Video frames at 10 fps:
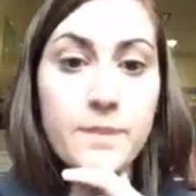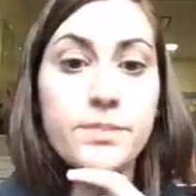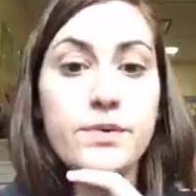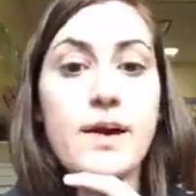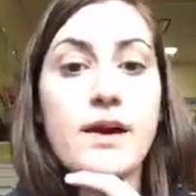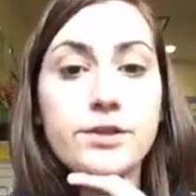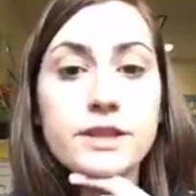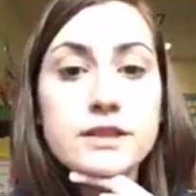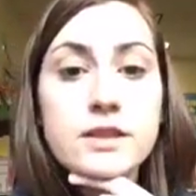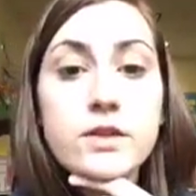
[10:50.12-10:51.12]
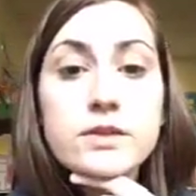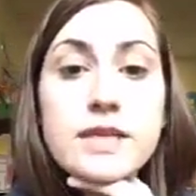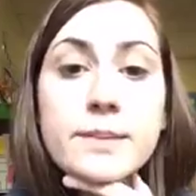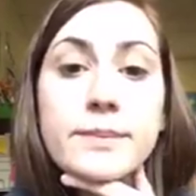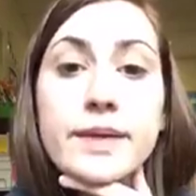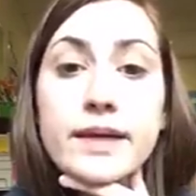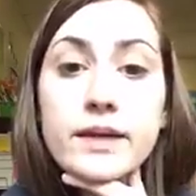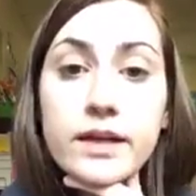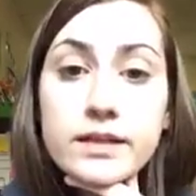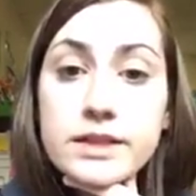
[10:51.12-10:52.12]
A progress note template
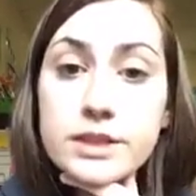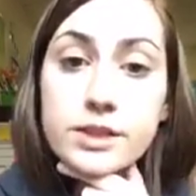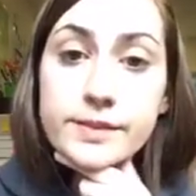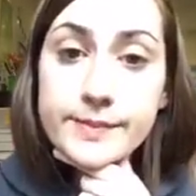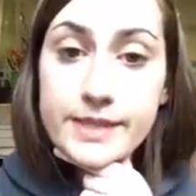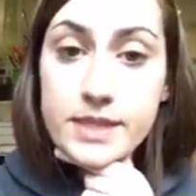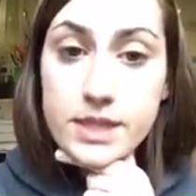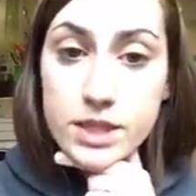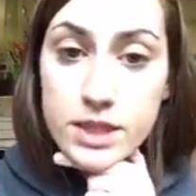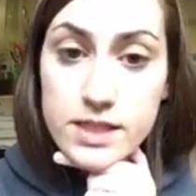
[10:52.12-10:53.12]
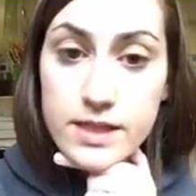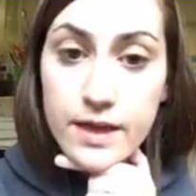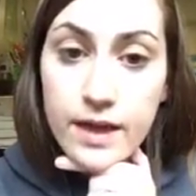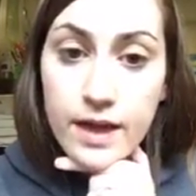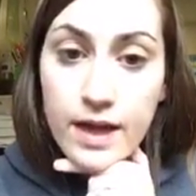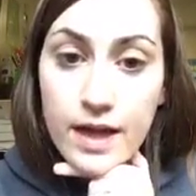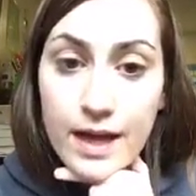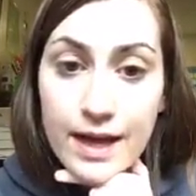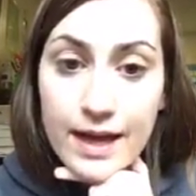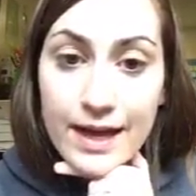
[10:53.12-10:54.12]
on Teachers Pay Teachers.
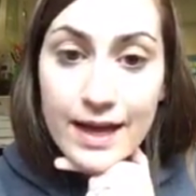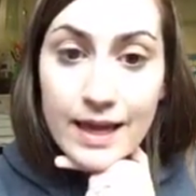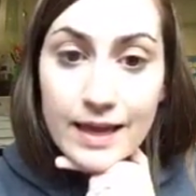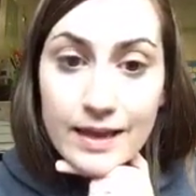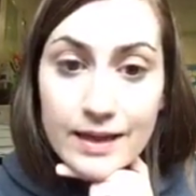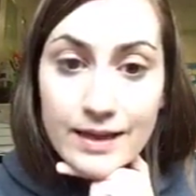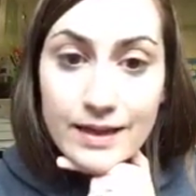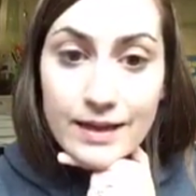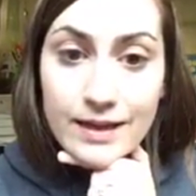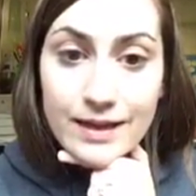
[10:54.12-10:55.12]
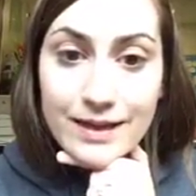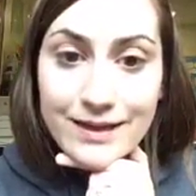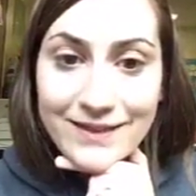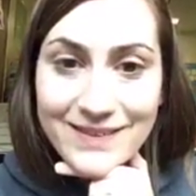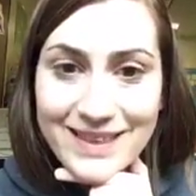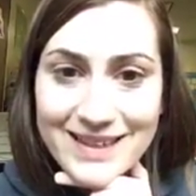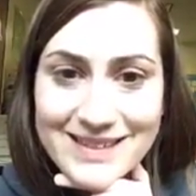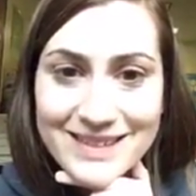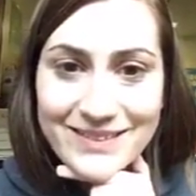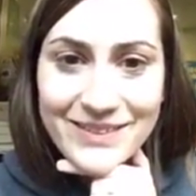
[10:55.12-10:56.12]
Oh,
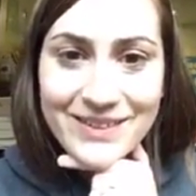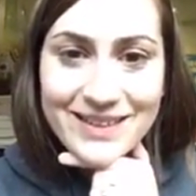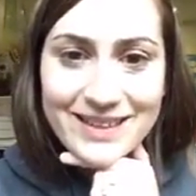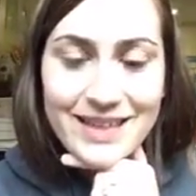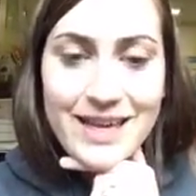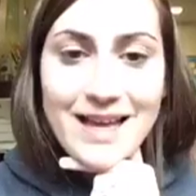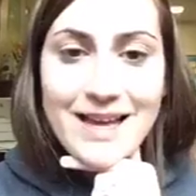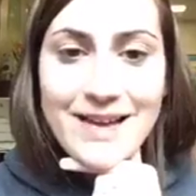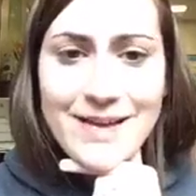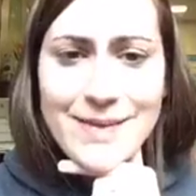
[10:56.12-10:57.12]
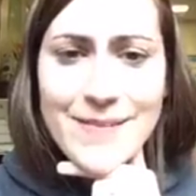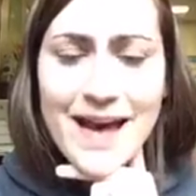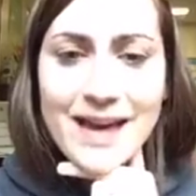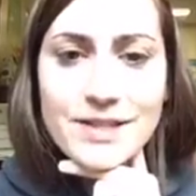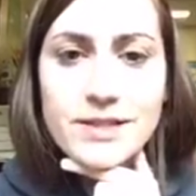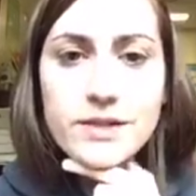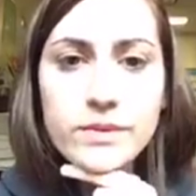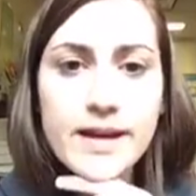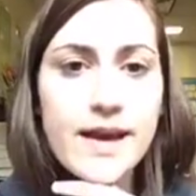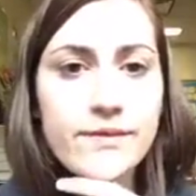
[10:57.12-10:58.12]
thanks, Nicole. I
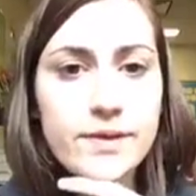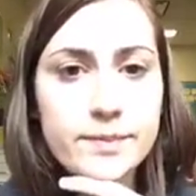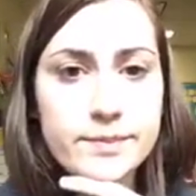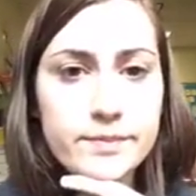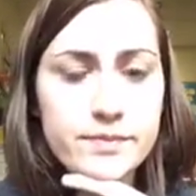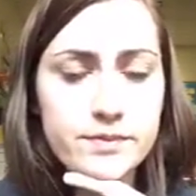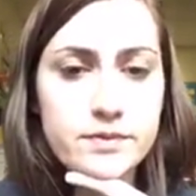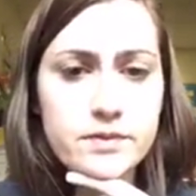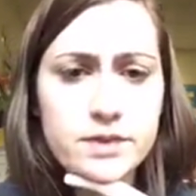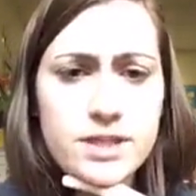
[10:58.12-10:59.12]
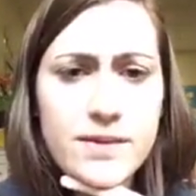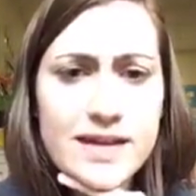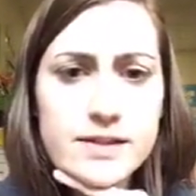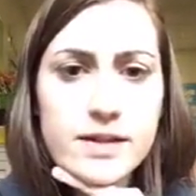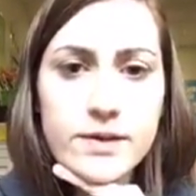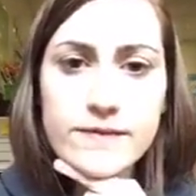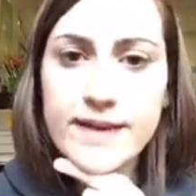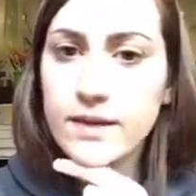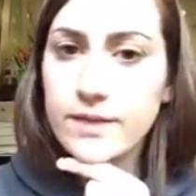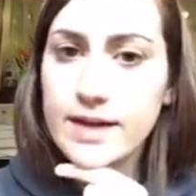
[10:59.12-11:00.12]
don't have do you guys know
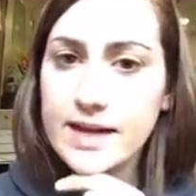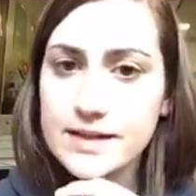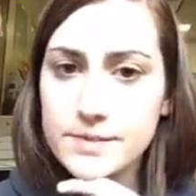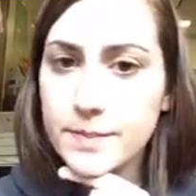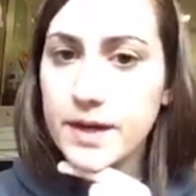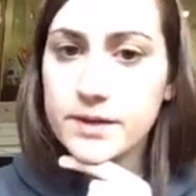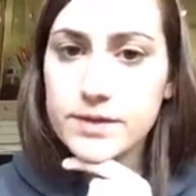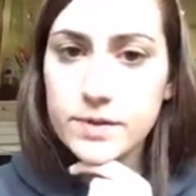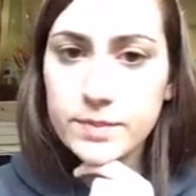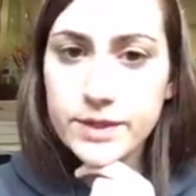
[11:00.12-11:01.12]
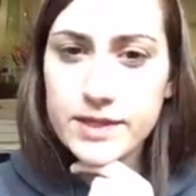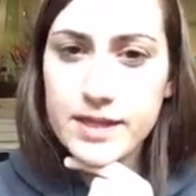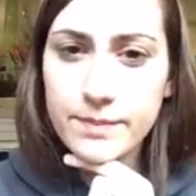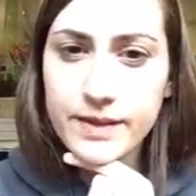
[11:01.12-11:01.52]
if anyone has progress report